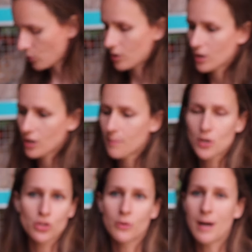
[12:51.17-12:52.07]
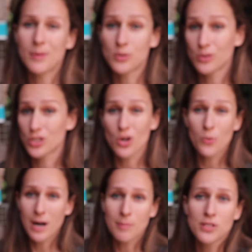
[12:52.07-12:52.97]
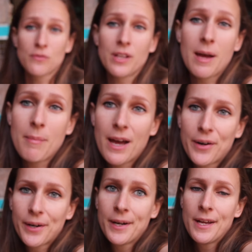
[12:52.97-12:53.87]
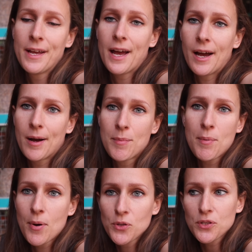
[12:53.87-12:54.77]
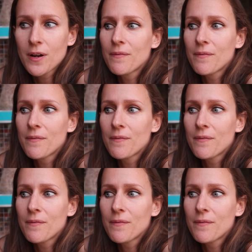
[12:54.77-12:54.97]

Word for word: or commercial rabbits or show rabbits for that matter, um, most